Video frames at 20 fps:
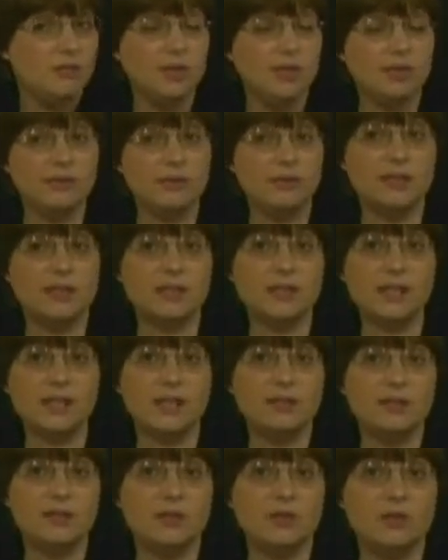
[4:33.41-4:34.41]
different. It's
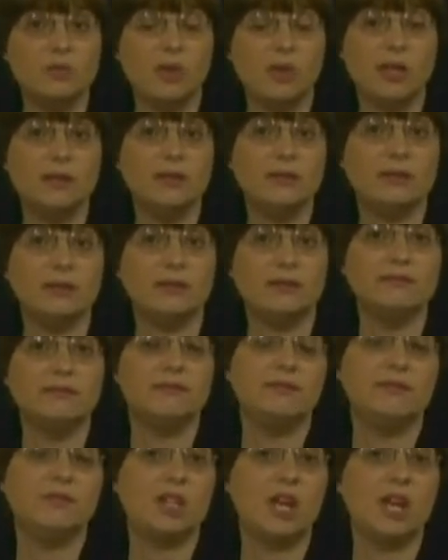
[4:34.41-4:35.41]
not that you might have
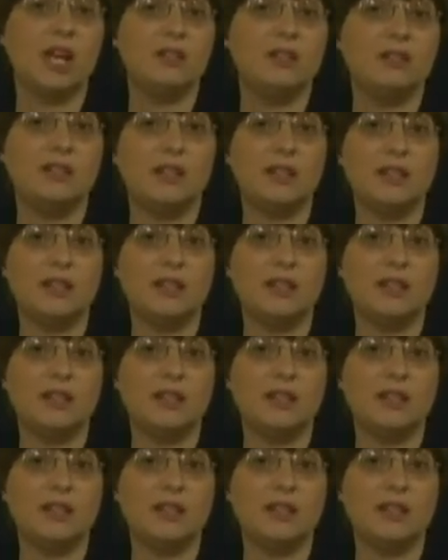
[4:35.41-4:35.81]
changed